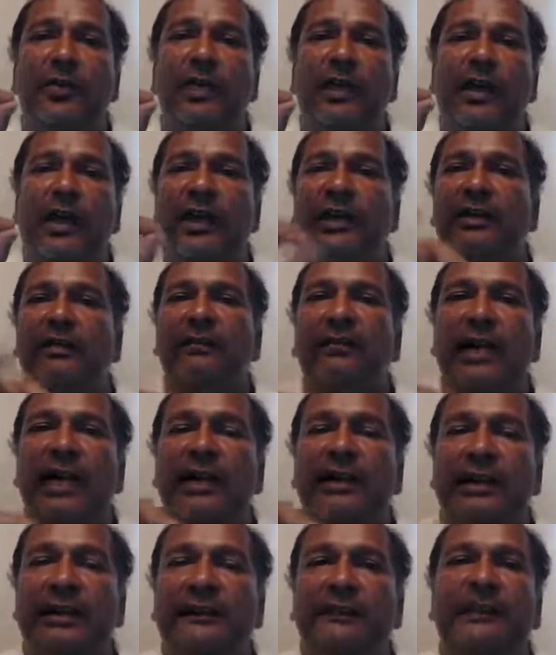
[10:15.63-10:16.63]
I don't
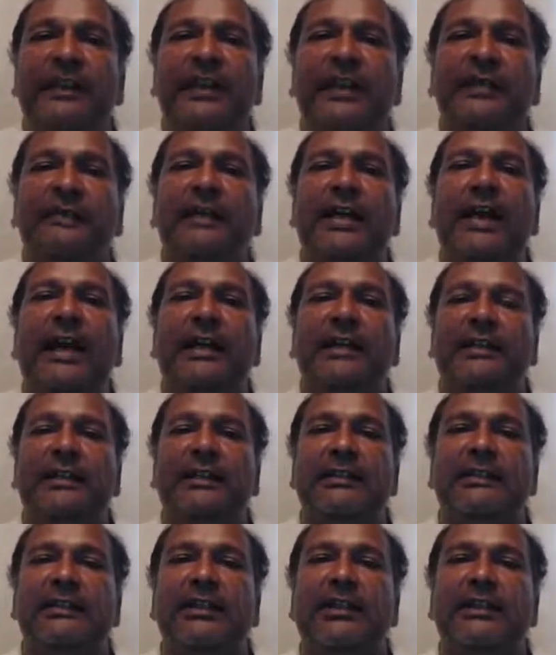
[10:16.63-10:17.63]
mind the feedback,
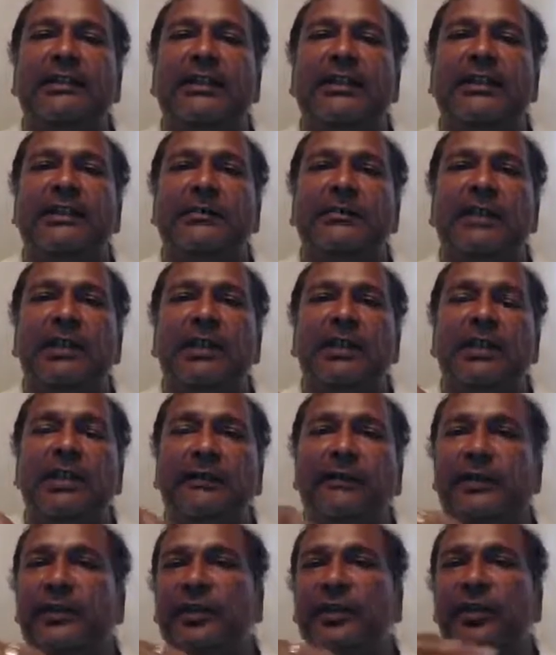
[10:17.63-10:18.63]
etc. But
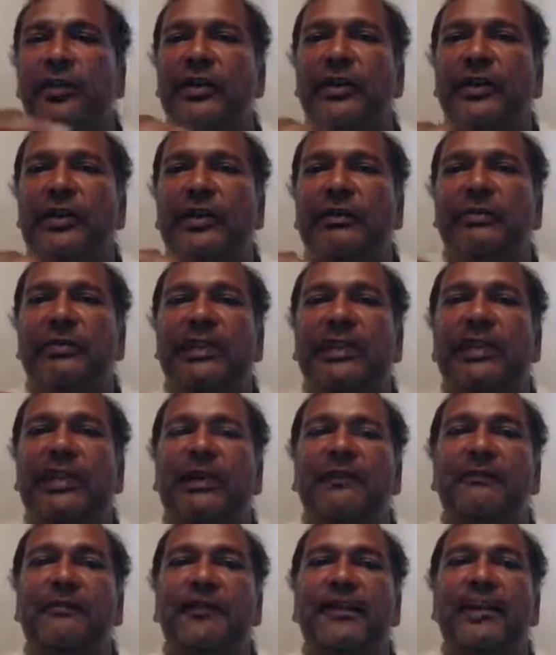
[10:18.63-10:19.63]
if you're going to give me
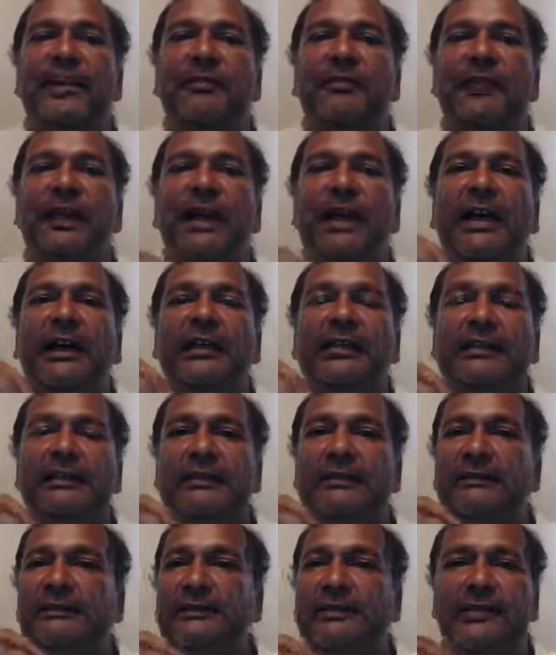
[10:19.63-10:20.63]
that feedback,
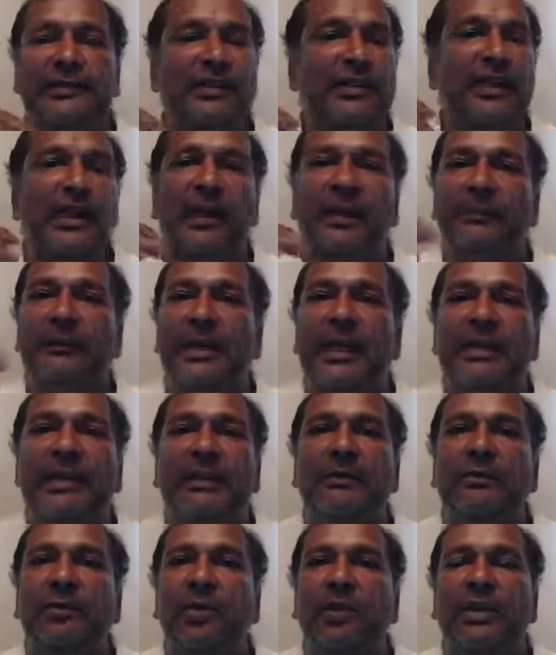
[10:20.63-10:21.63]
I'm
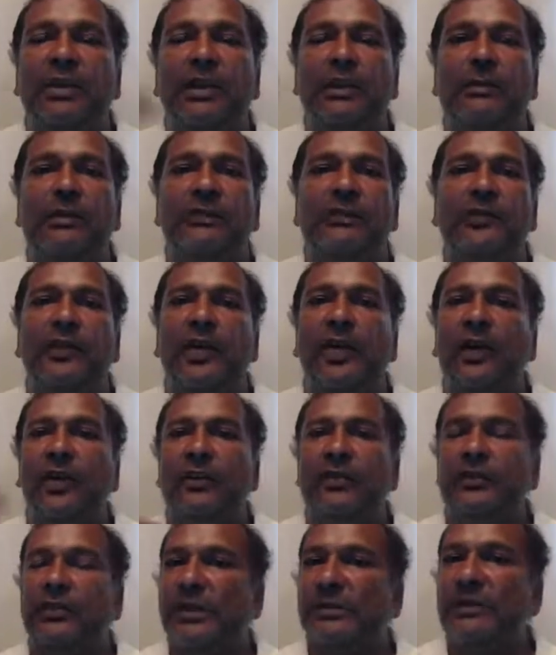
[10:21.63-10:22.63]
making more double
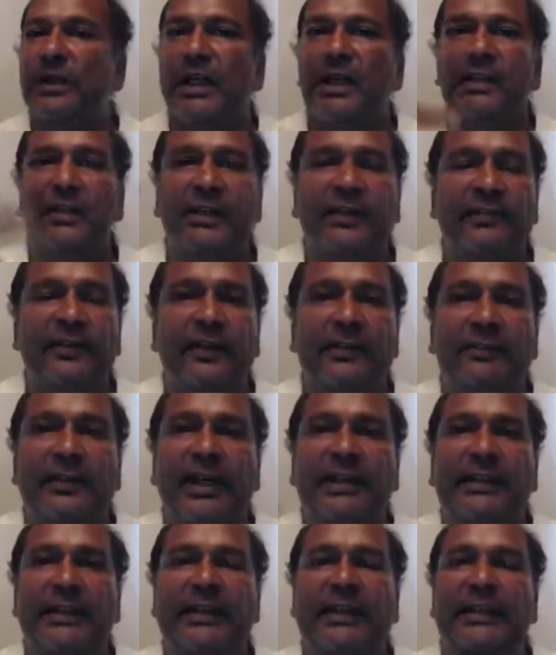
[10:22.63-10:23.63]
faults, or I'm not lifting
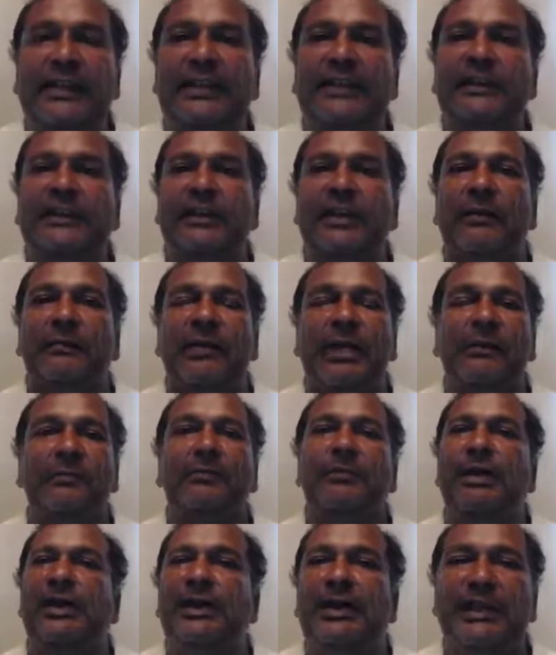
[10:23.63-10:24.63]
my knees, or I'm not
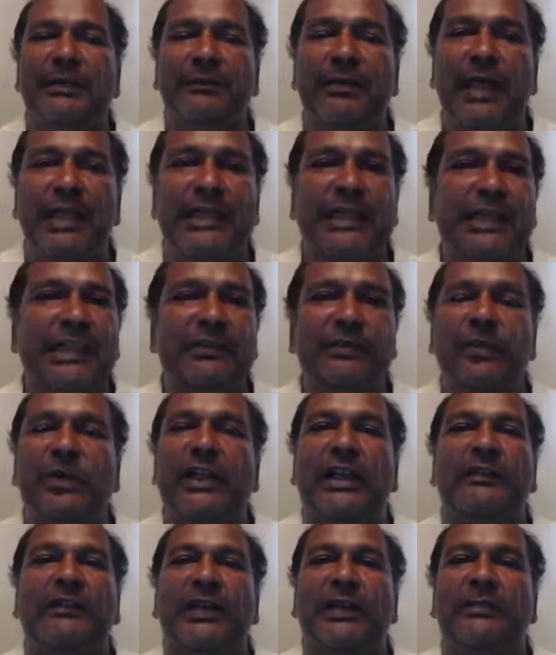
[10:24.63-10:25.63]
bending my knees,
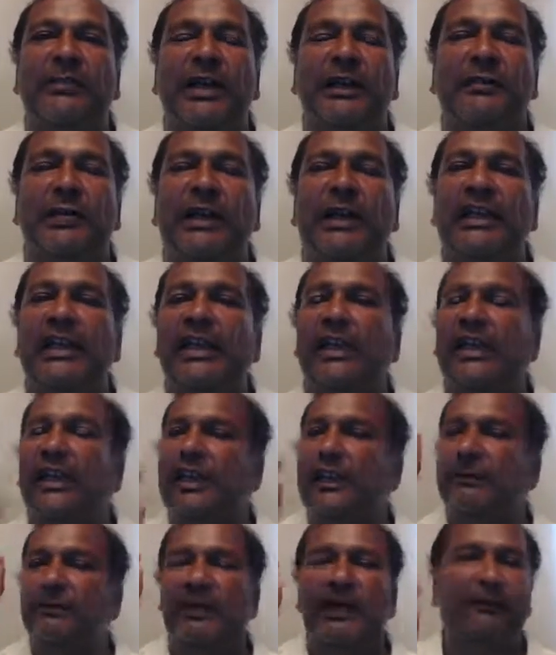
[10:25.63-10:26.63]
whatever it may be,
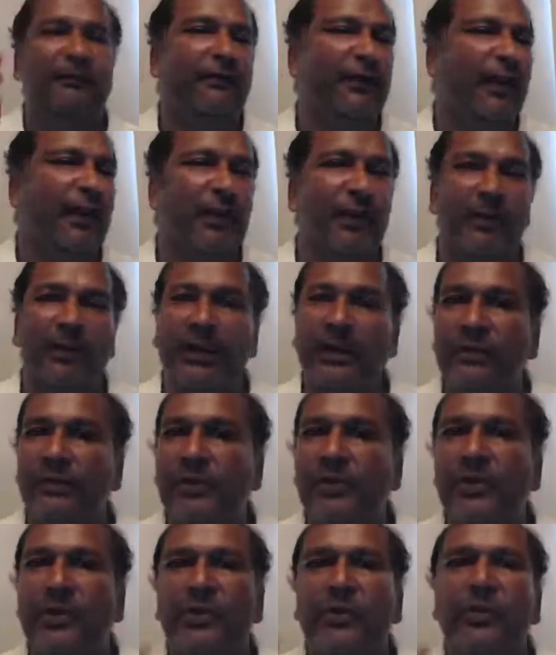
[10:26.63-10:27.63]
I'm not following
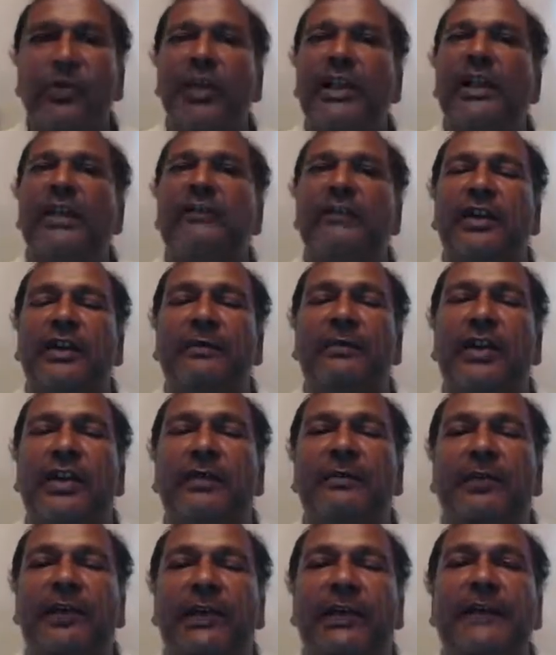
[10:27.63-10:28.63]
through, whatever it may
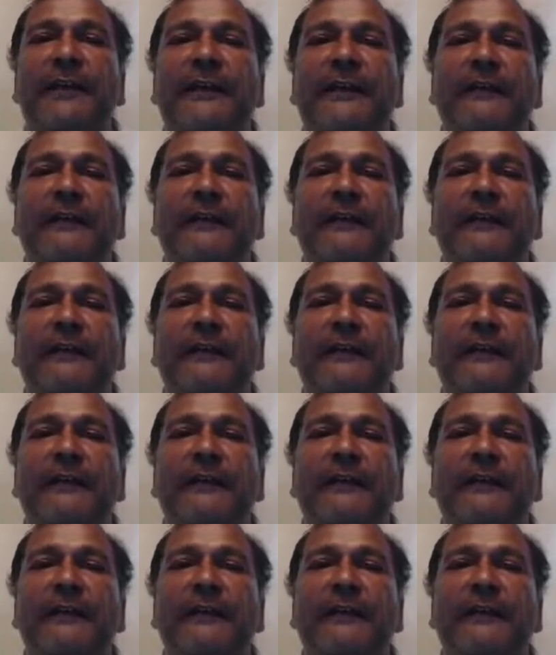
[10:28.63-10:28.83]
be.